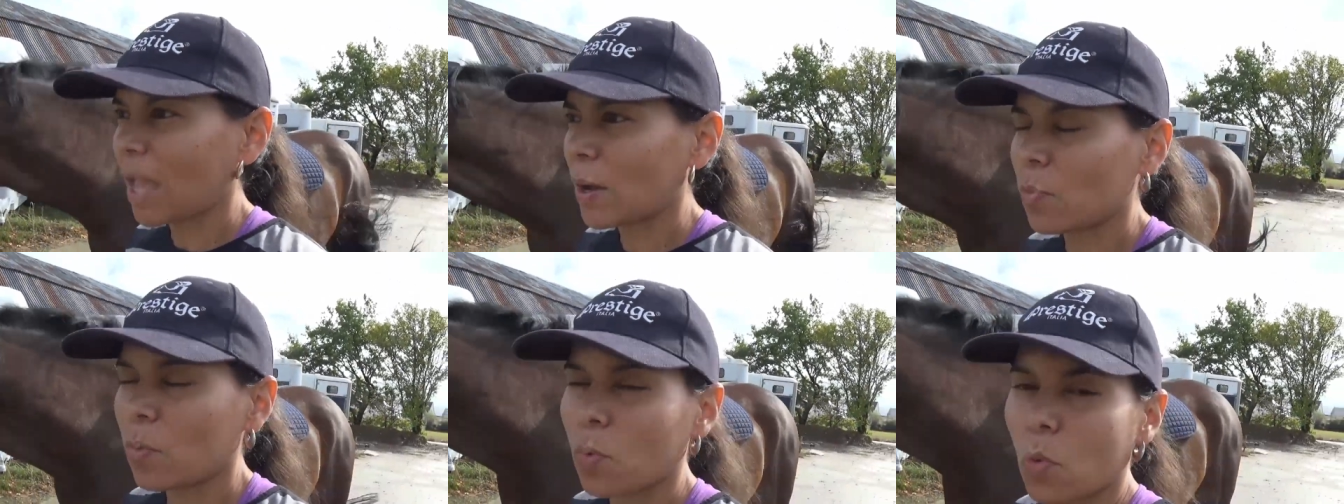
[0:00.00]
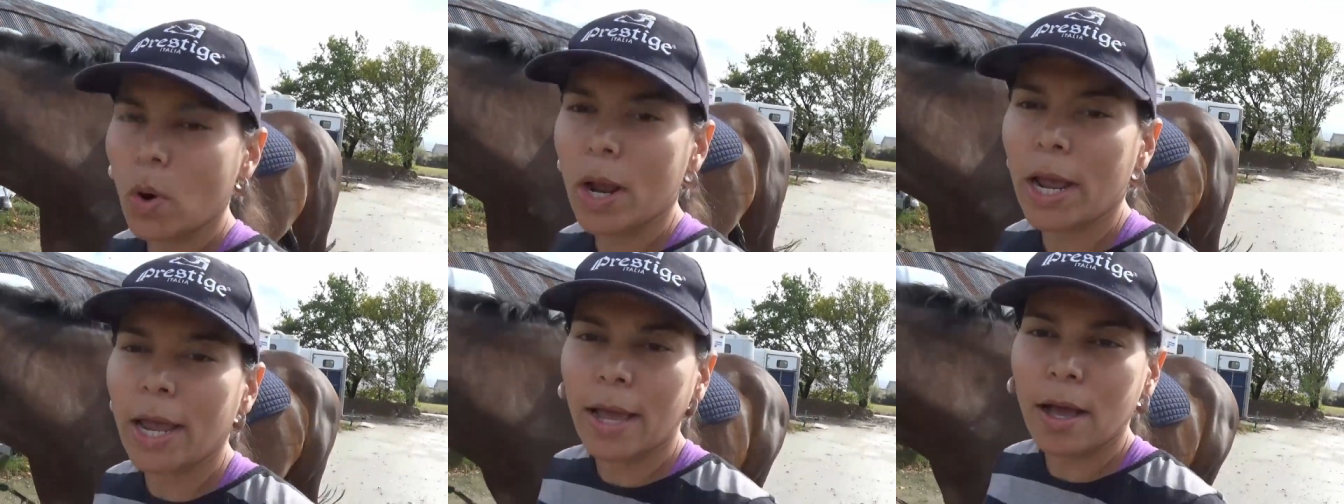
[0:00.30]

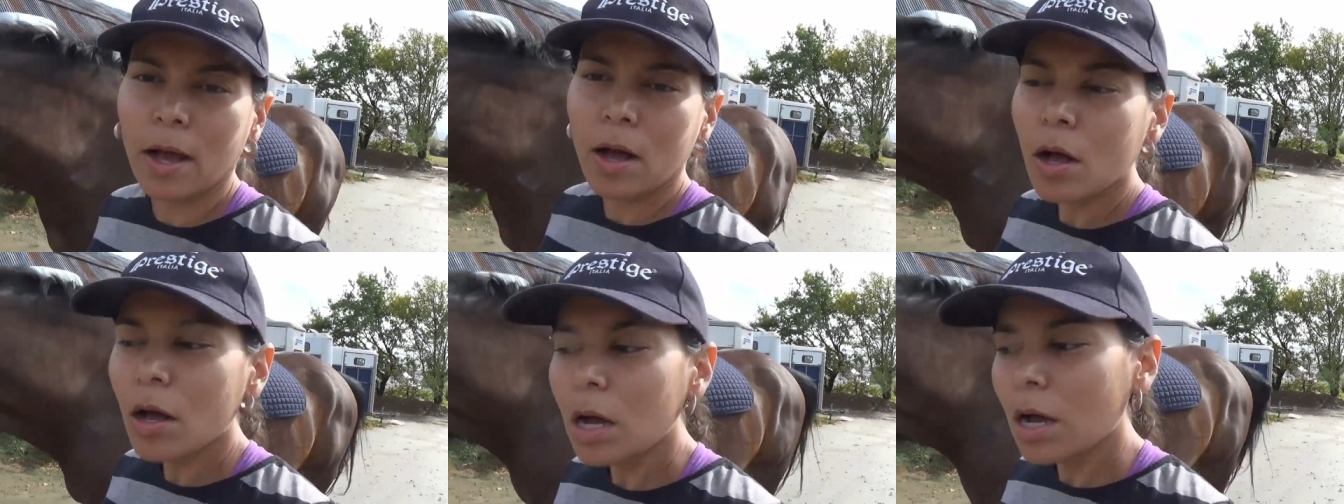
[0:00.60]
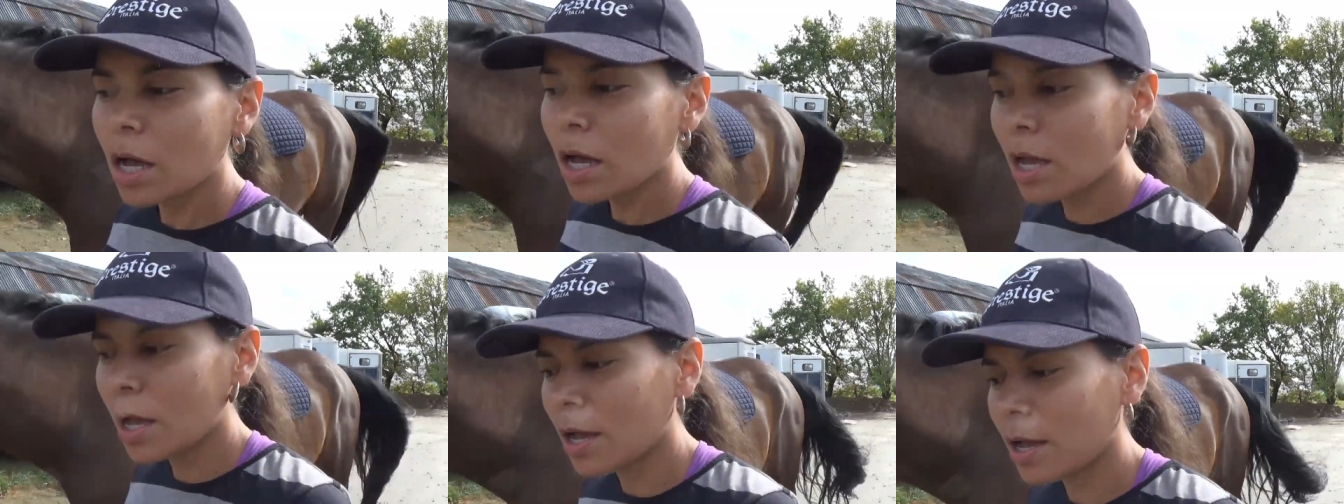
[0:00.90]
well
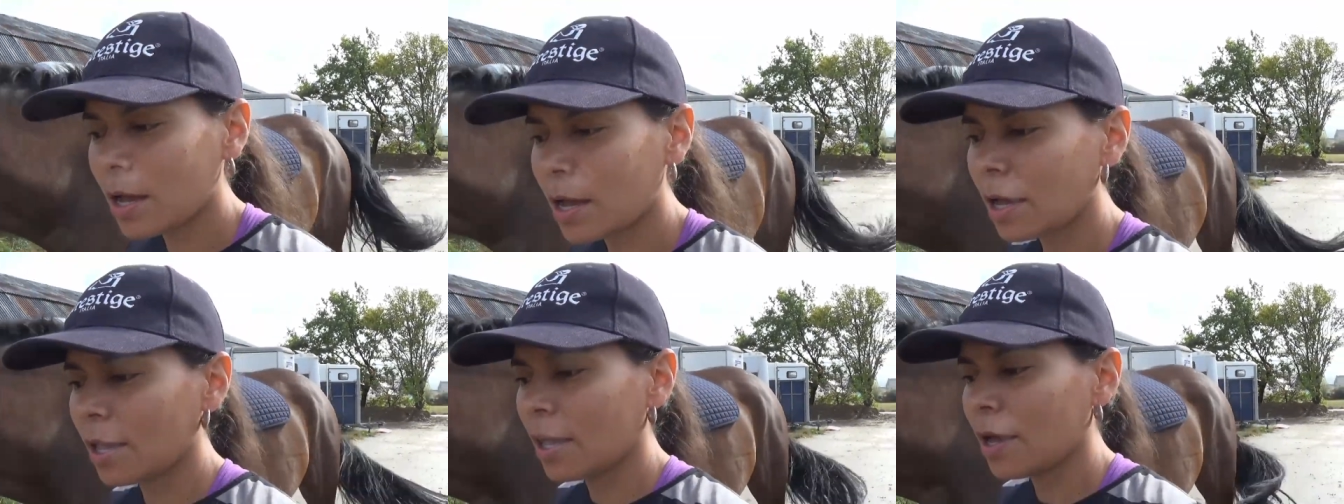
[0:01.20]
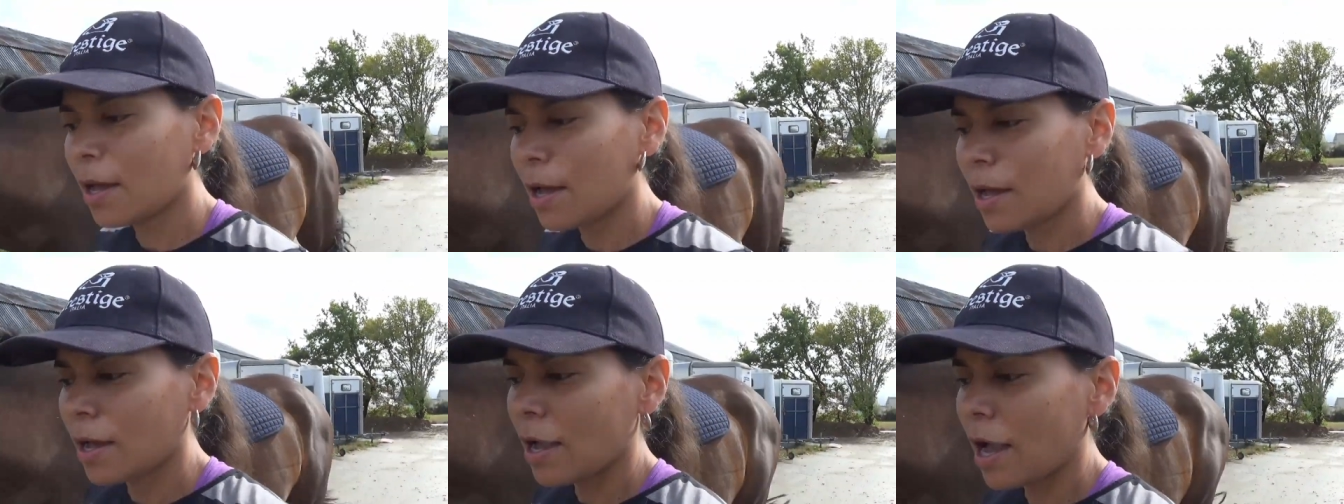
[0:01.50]

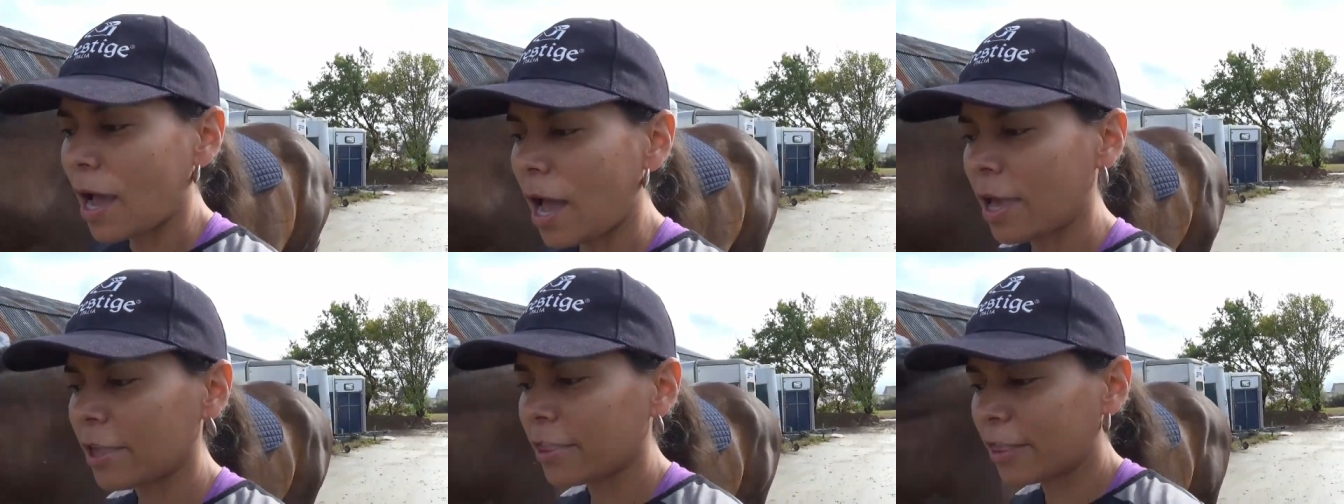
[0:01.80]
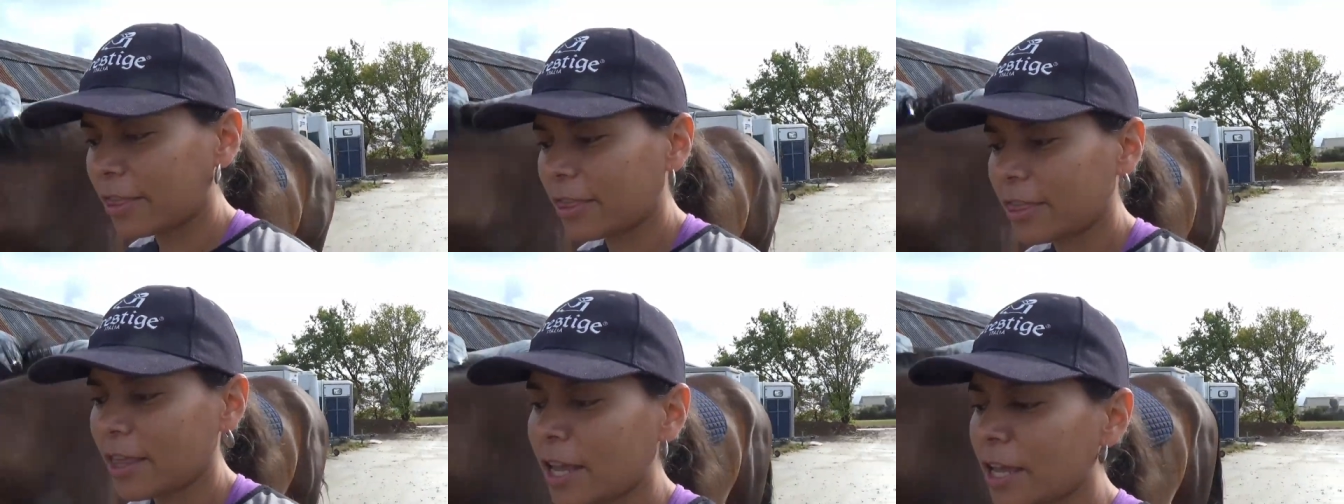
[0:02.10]
I
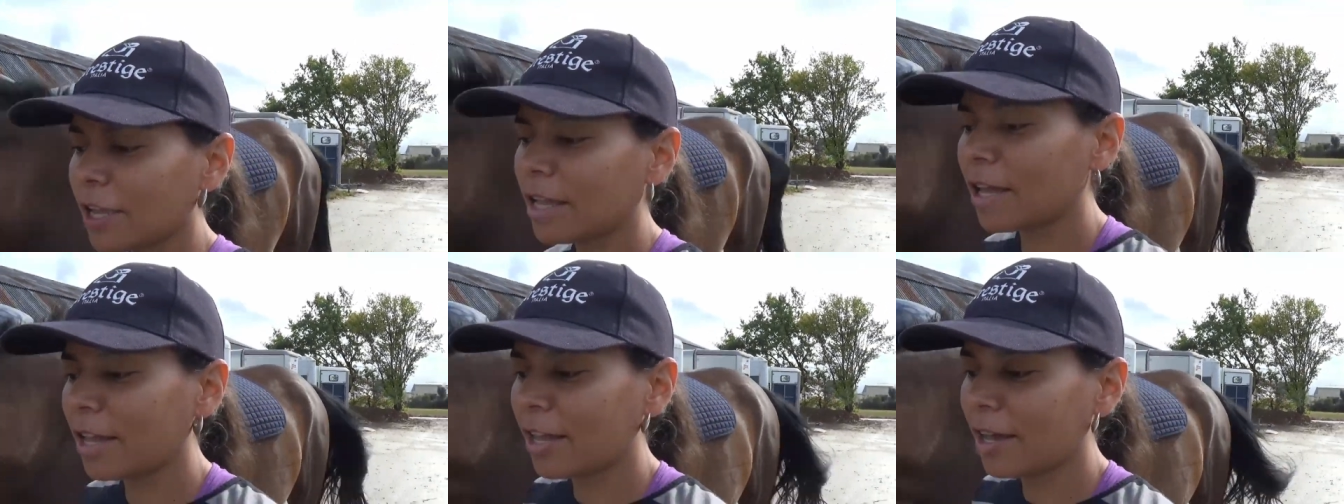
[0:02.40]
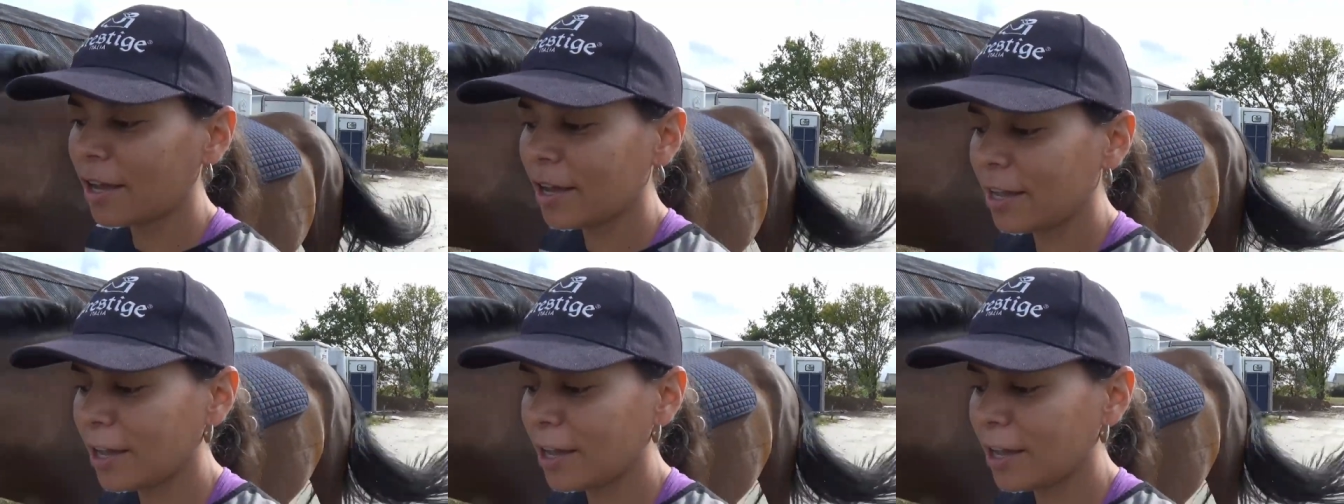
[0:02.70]
think